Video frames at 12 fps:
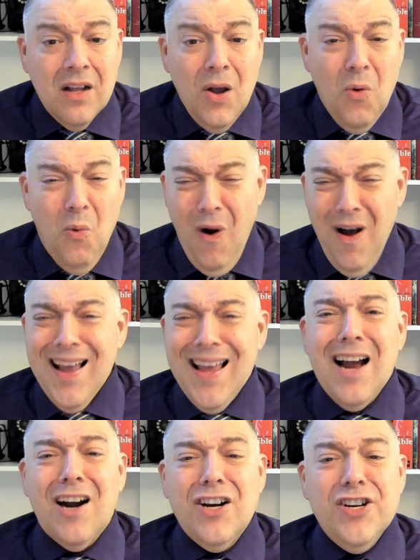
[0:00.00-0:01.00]
Why
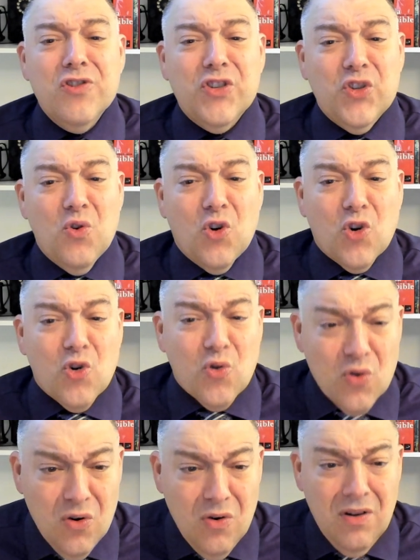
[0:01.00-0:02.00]
are you so
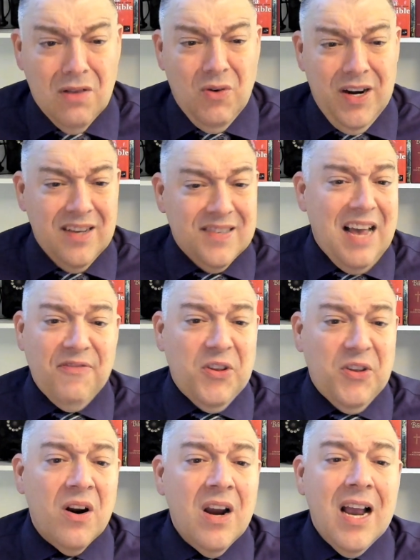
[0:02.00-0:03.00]
cruel with us
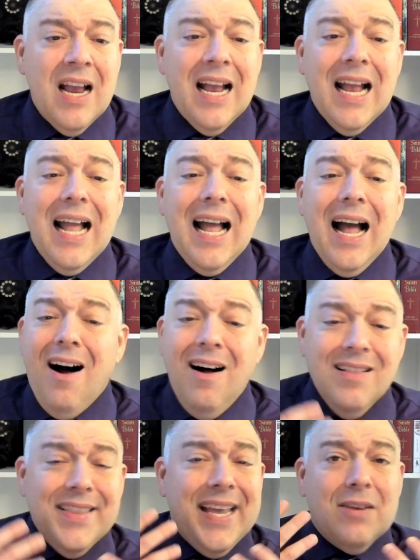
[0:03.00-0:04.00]
after
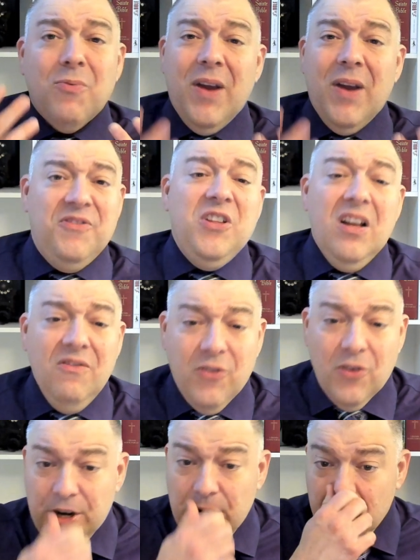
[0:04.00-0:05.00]
all that we have done
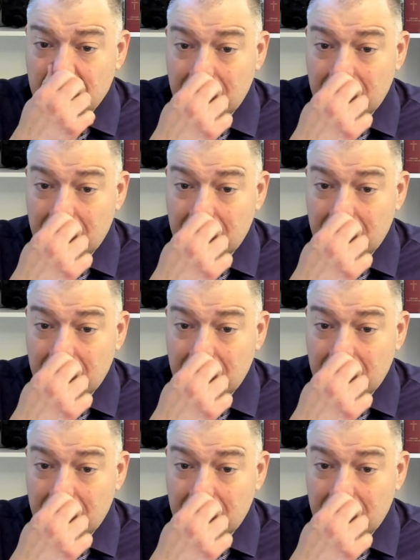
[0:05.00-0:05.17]
for you?